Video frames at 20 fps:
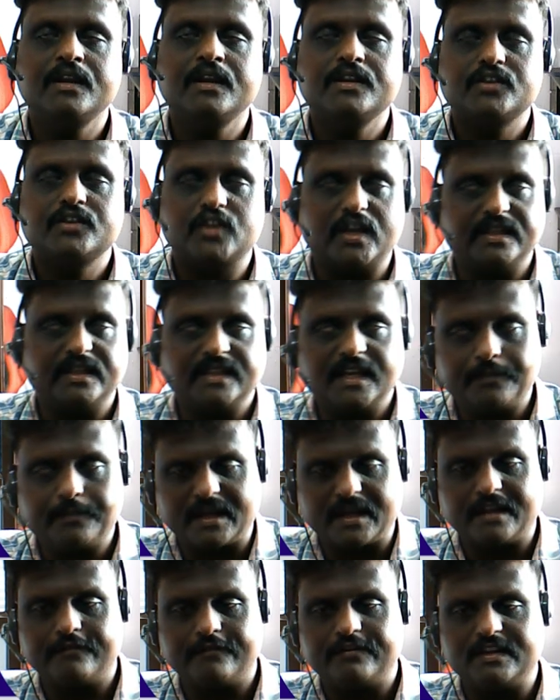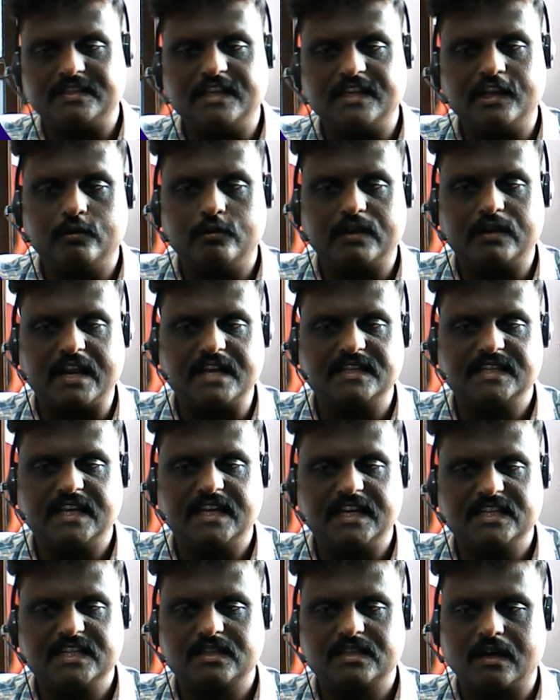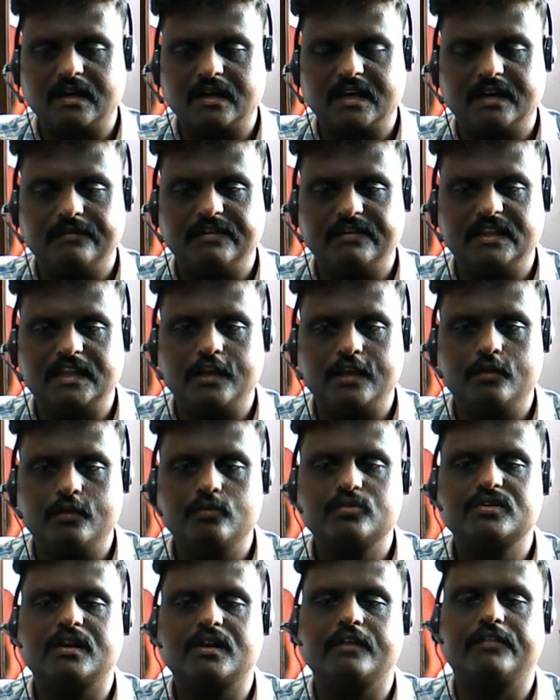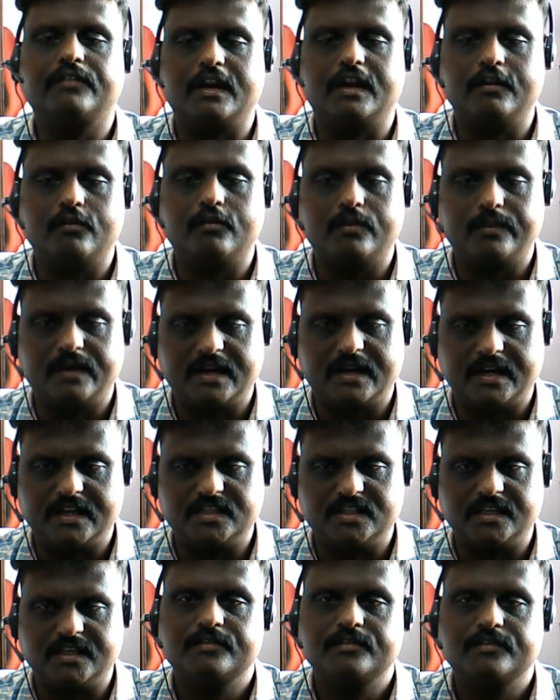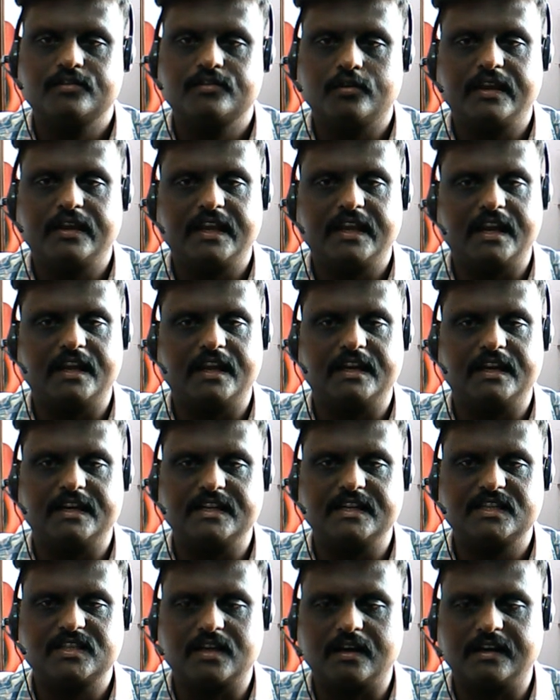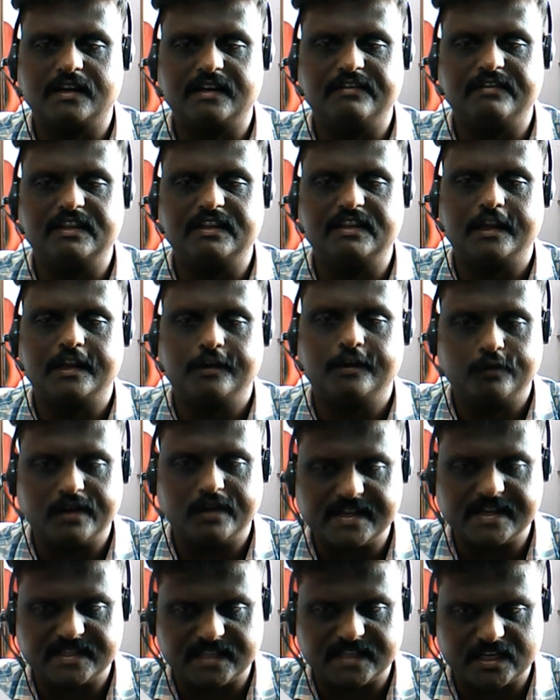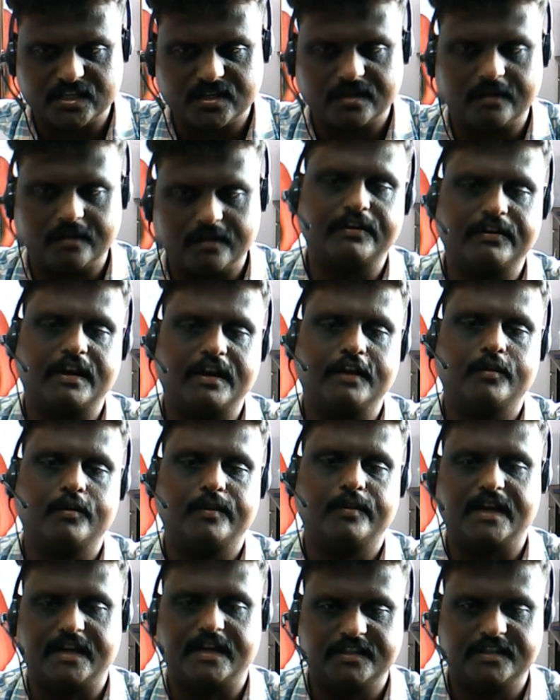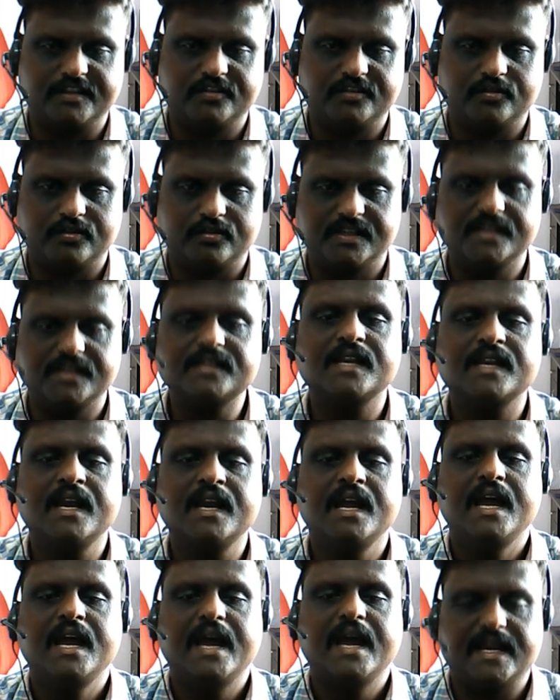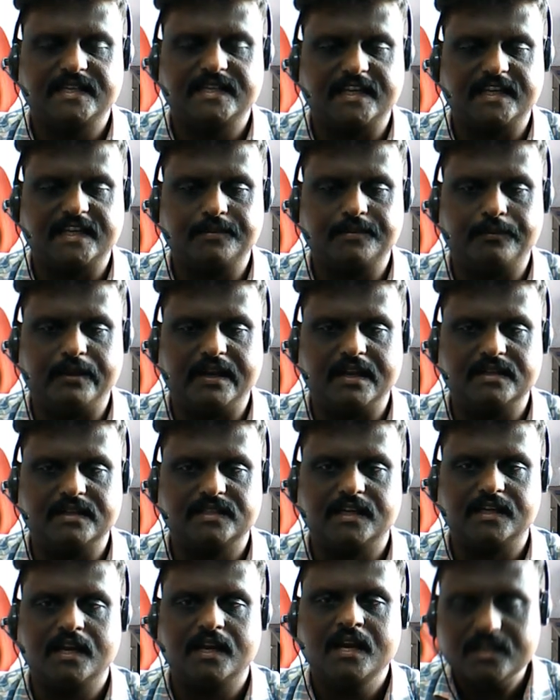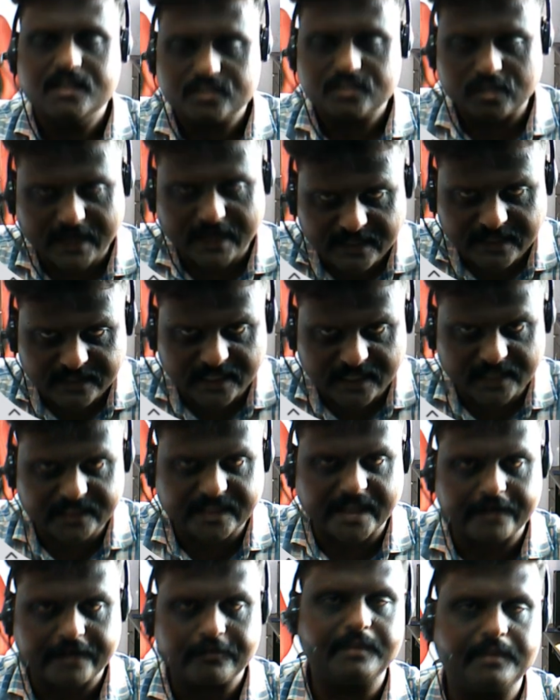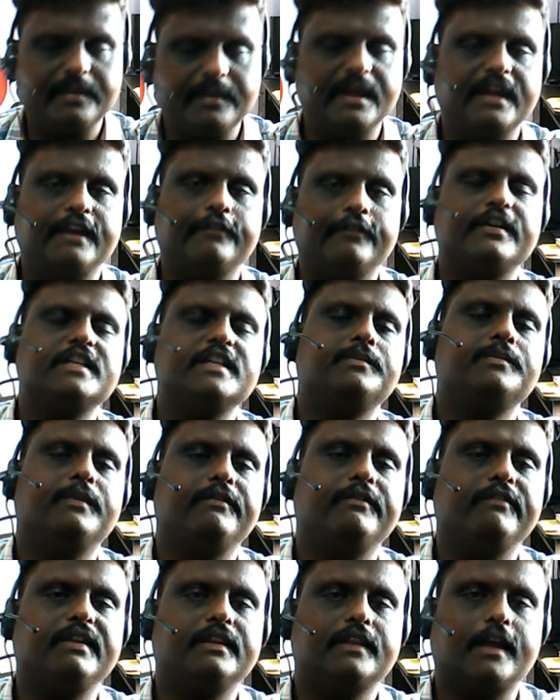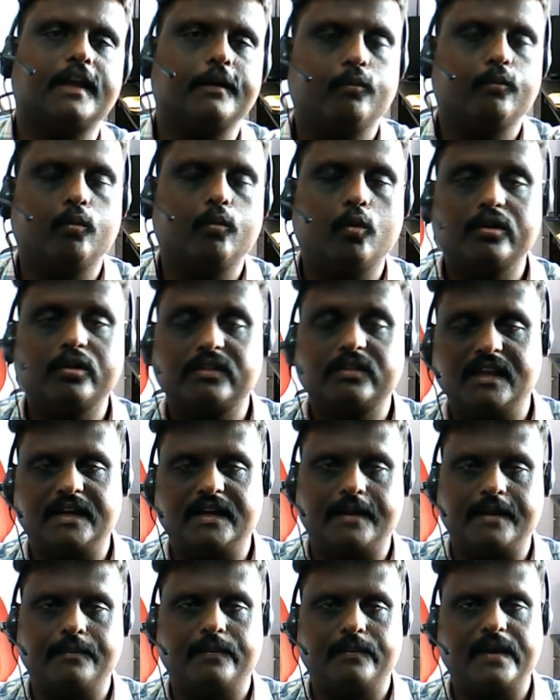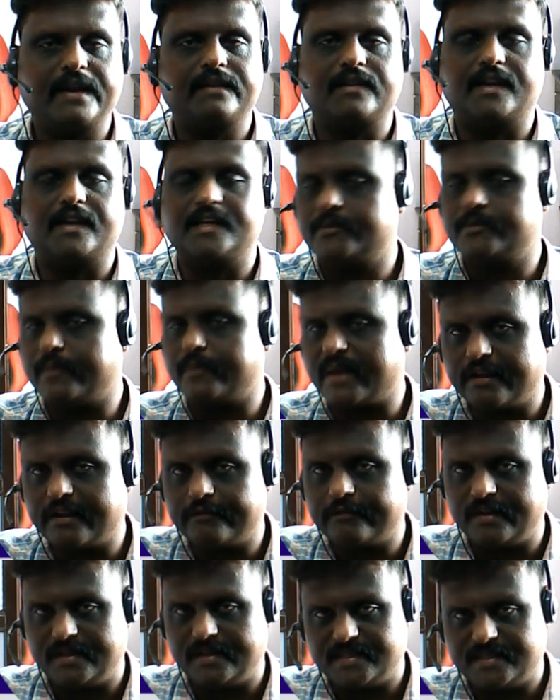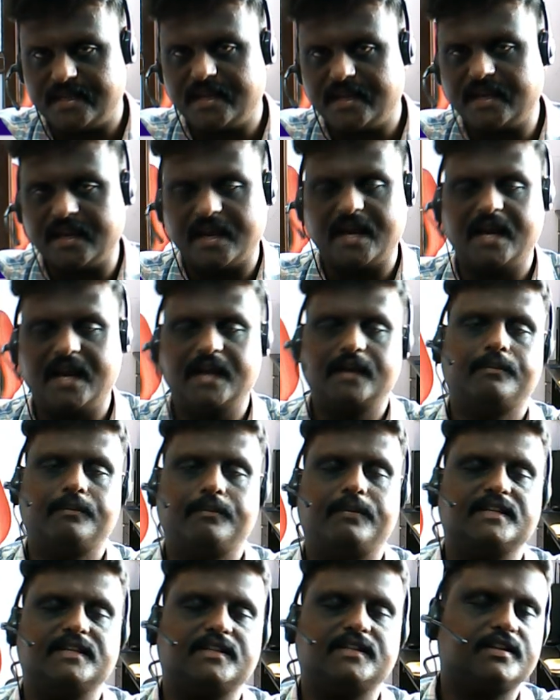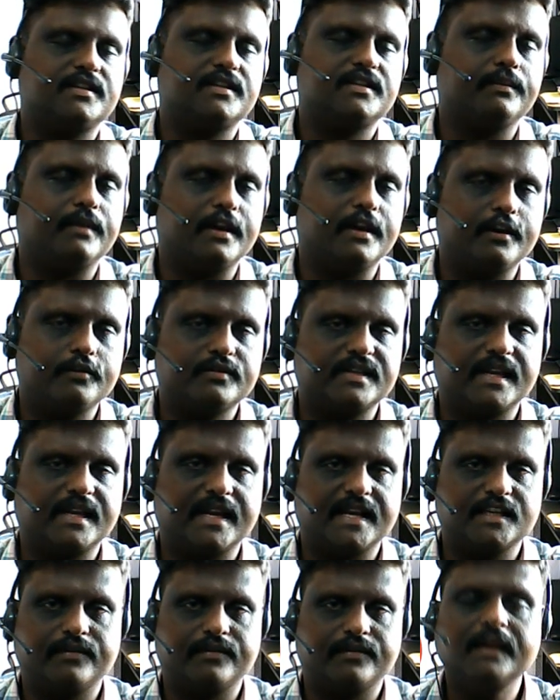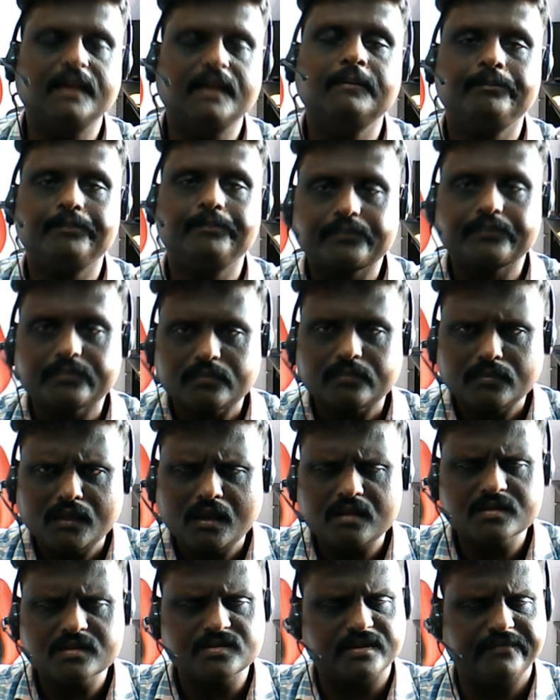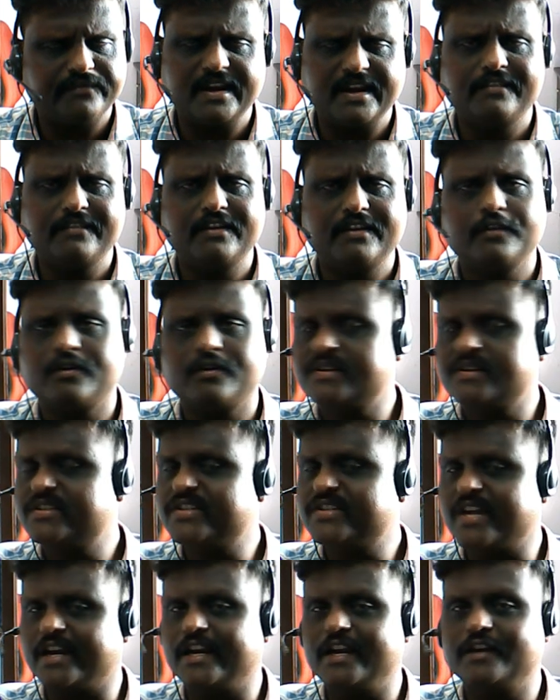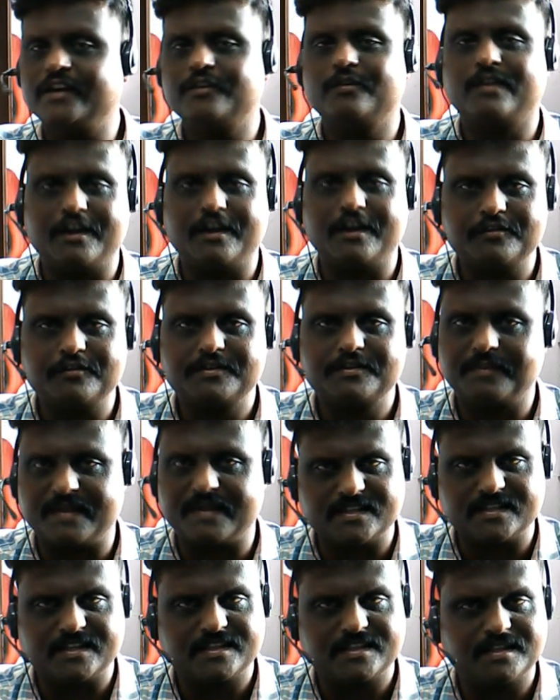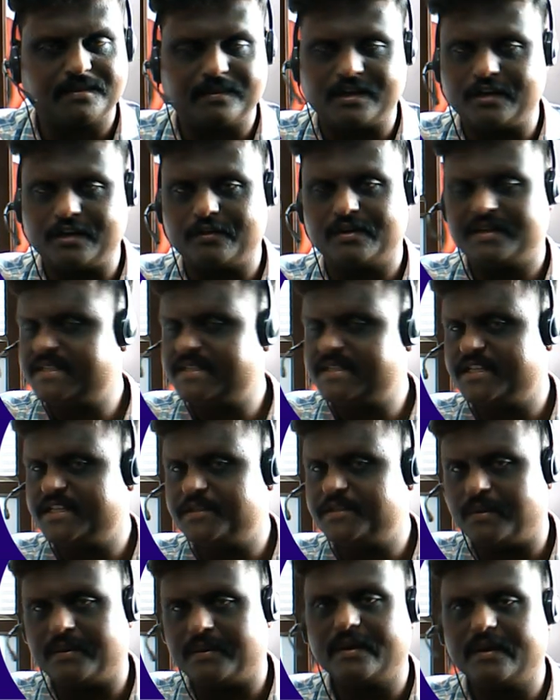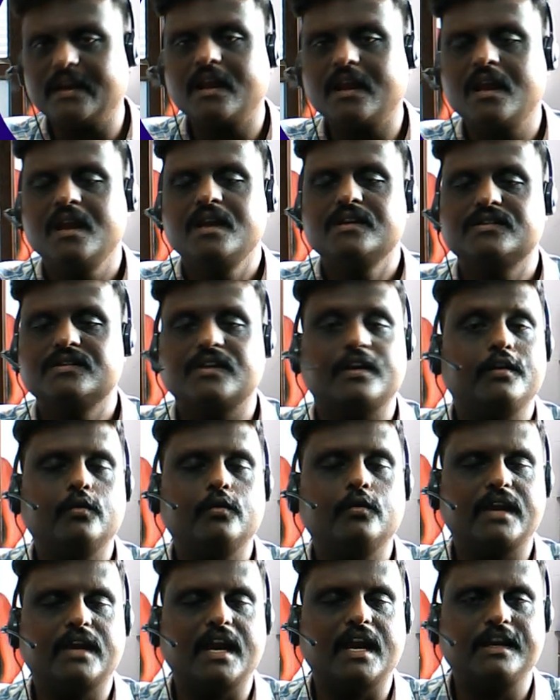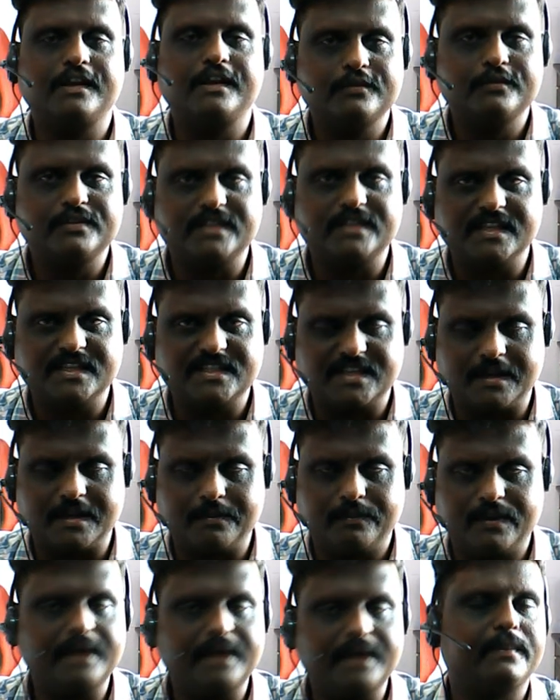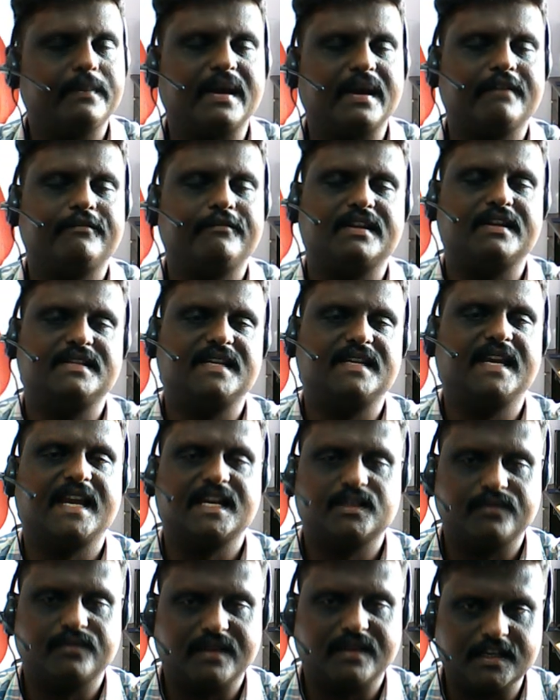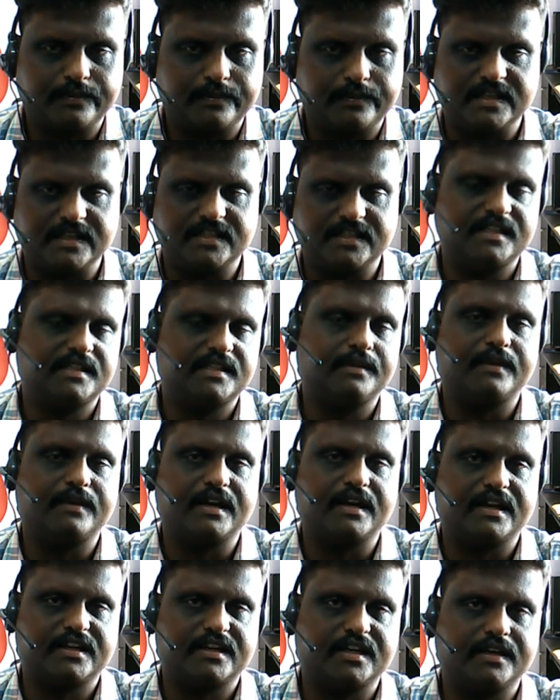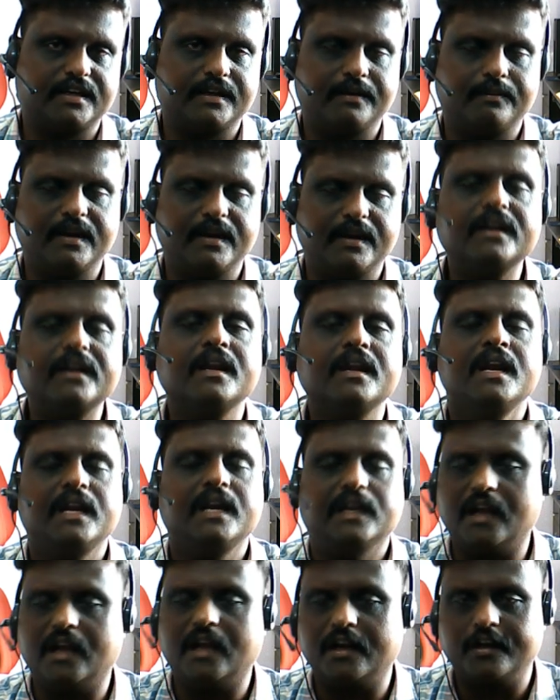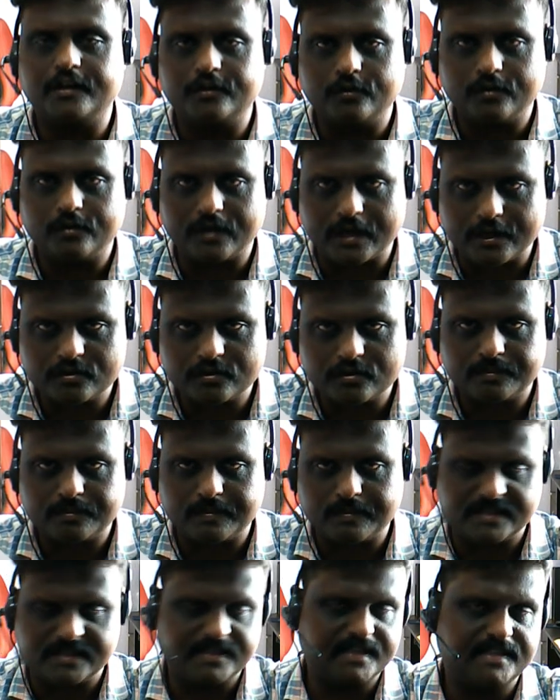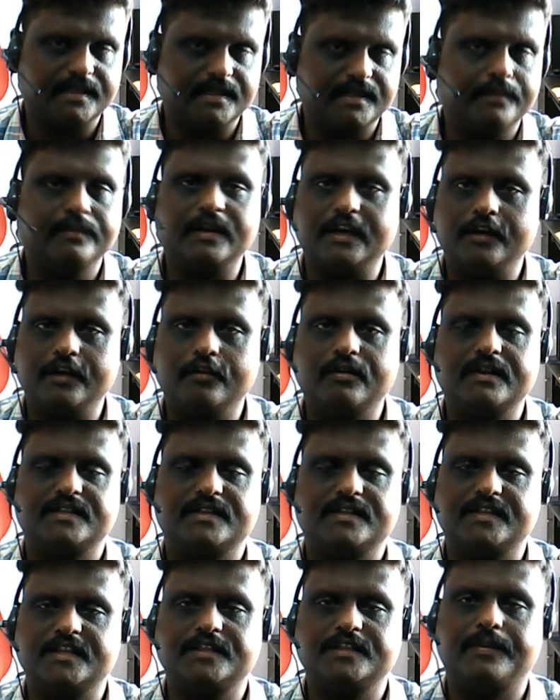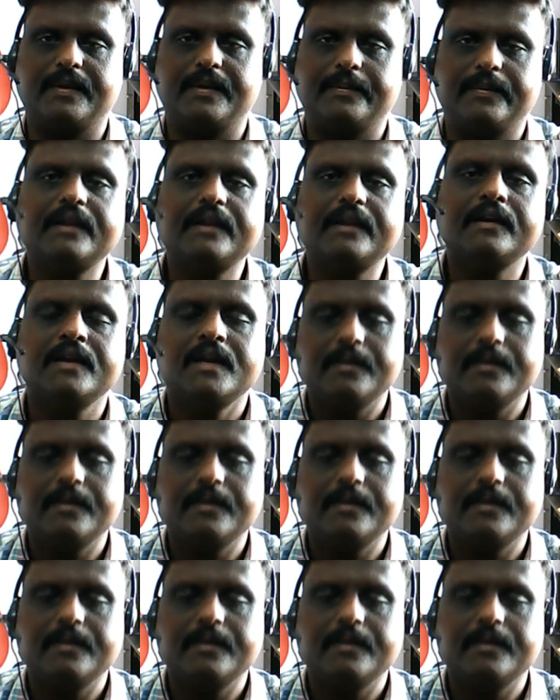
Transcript: So in that paraphrasing, you can see it is started with the use of renewable energy. So here it is started with the utilization of renewable energy sources as experienced. So like that, there will be a difference between that both the template, that is paraphrasing, and plagiarism reducer as well. So whenever you are struggling to reduce plagiarism in your research paper, so you can use this template, paraphrasing as well as plagiarism reduction template, in order to reduce plagiarism in your research paper.